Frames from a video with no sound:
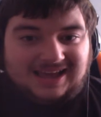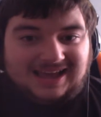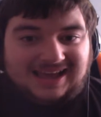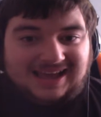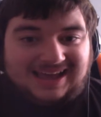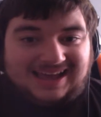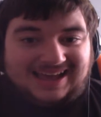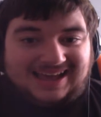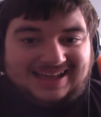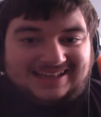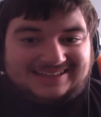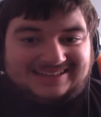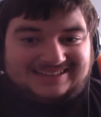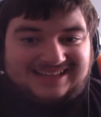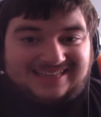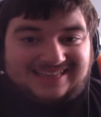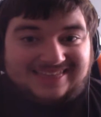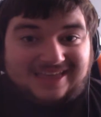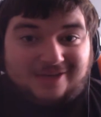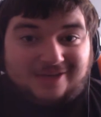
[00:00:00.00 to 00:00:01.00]
And
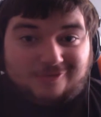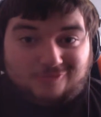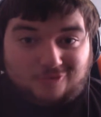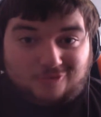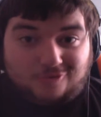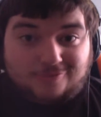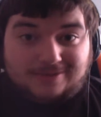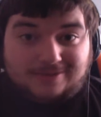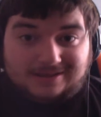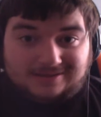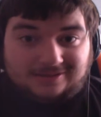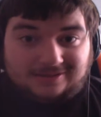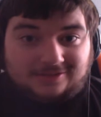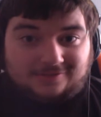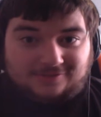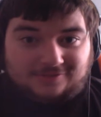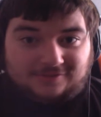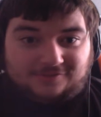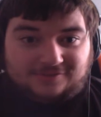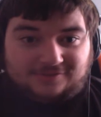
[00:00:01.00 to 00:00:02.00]
there will be another
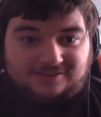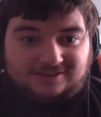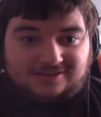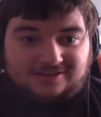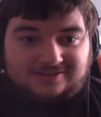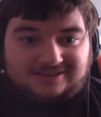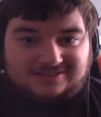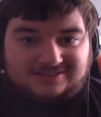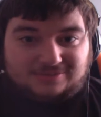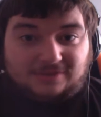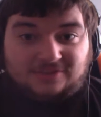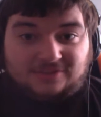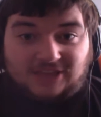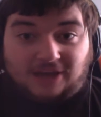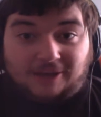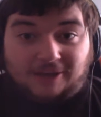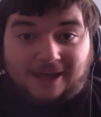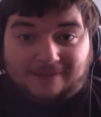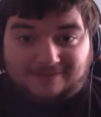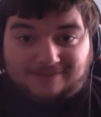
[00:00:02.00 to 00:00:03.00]
thrift video next month.
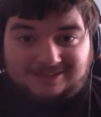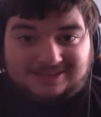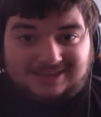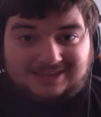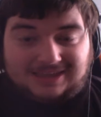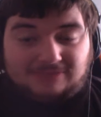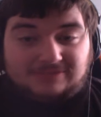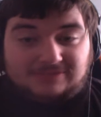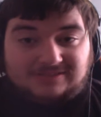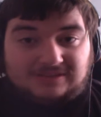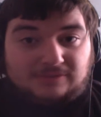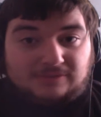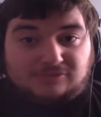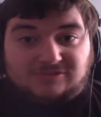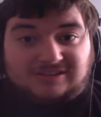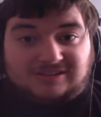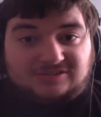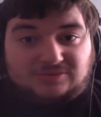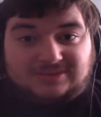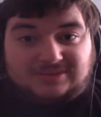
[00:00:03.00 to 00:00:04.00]
I am going to keep this up
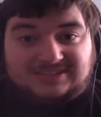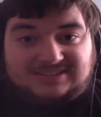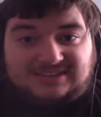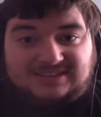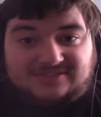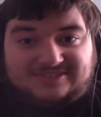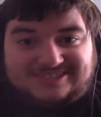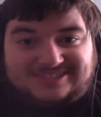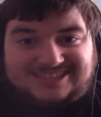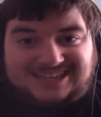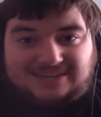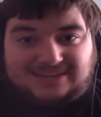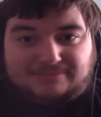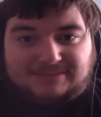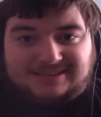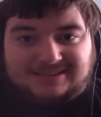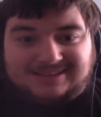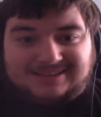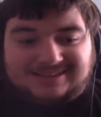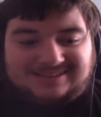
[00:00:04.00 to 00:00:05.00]
throughout 2017
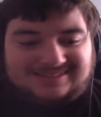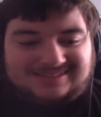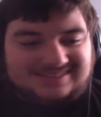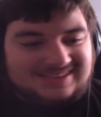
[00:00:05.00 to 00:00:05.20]
because